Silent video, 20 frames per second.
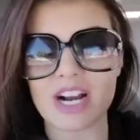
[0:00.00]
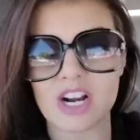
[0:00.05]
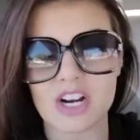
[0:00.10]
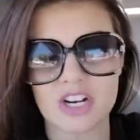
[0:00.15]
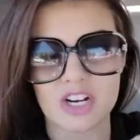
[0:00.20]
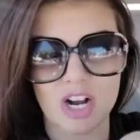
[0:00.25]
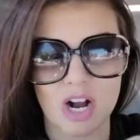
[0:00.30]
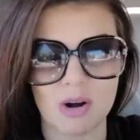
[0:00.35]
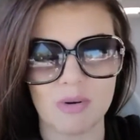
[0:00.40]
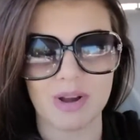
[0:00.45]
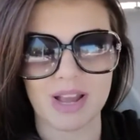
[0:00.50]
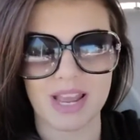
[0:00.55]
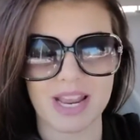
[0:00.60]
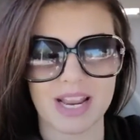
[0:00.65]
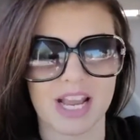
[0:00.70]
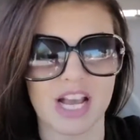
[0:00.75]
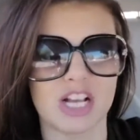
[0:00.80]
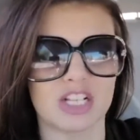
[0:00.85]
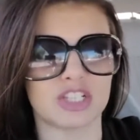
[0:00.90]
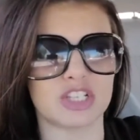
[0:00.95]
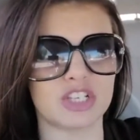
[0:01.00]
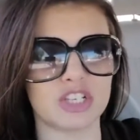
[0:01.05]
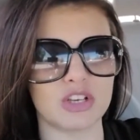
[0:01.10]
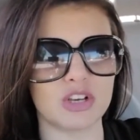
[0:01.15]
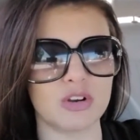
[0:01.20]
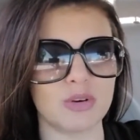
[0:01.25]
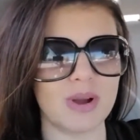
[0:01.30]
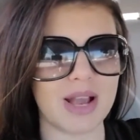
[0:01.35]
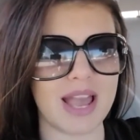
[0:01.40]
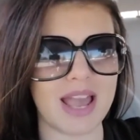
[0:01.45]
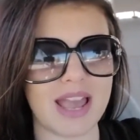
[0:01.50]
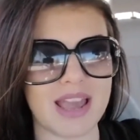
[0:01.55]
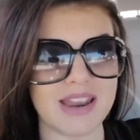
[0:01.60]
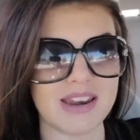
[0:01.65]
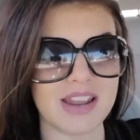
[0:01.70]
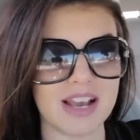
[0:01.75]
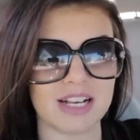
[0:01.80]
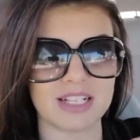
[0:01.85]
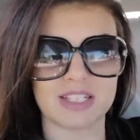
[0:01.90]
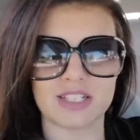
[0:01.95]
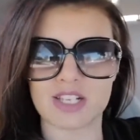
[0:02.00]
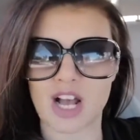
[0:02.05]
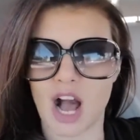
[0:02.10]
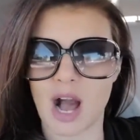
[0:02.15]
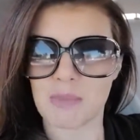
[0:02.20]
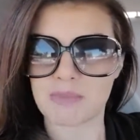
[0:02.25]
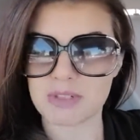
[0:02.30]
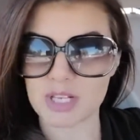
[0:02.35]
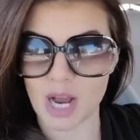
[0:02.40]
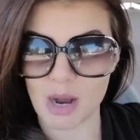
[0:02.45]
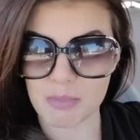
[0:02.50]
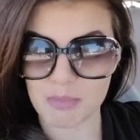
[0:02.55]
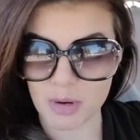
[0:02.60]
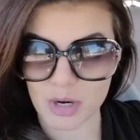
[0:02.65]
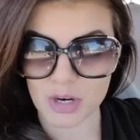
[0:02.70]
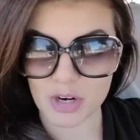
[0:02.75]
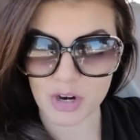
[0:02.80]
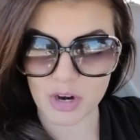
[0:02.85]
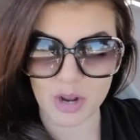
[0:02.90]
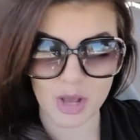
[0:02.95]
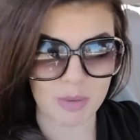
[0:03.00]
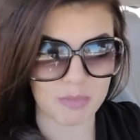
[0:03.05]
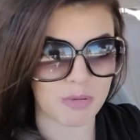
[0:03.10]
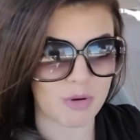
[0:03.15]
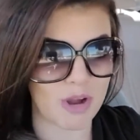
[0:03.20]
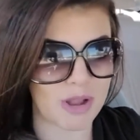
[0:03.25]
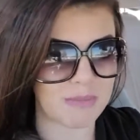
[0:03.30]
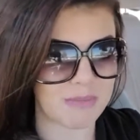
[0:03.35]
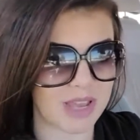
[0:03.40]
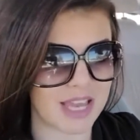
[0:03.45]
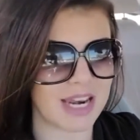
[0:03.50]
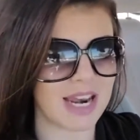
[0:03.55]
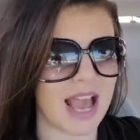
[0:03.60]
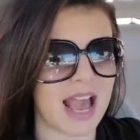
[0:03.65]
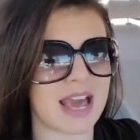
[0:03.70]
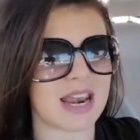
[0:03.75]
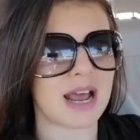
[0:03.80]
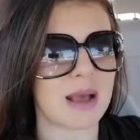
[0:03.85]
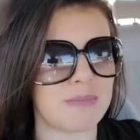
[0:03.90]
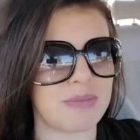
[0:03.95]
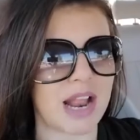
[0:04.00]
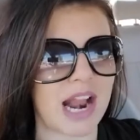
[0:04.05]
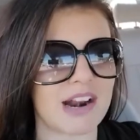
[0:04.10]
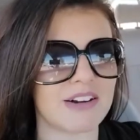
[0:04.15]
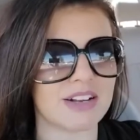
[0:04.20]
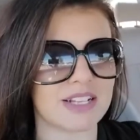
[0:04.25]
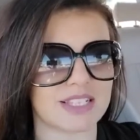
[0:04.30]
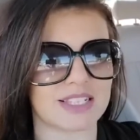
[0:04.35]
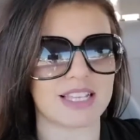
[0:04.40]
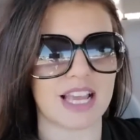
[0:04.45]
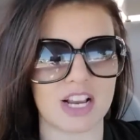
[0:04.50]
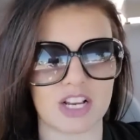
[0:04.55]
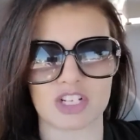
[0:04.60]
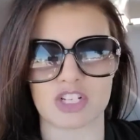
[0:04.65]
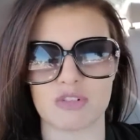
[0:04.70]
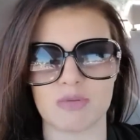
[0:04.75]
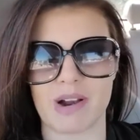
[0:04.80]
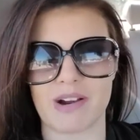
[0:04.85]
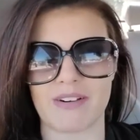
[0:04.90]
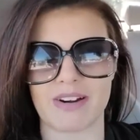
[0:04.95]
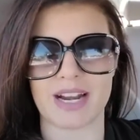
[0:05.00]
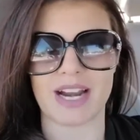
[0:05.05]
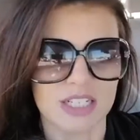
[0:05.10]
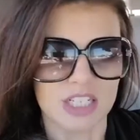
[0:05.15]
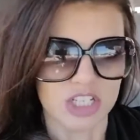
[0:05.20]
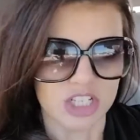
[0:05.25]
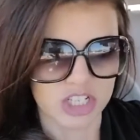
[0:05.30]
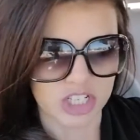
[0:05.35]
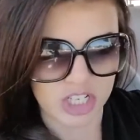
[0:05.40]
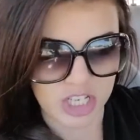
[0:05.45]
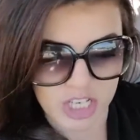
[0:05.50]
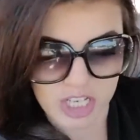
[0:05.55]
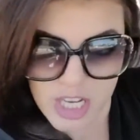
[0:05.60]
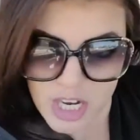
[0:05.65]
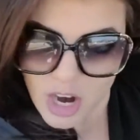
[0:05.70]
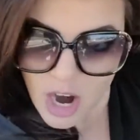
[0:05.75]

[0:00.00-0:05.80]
are going to an adopt a bird appointment at a parrot sanctuary. She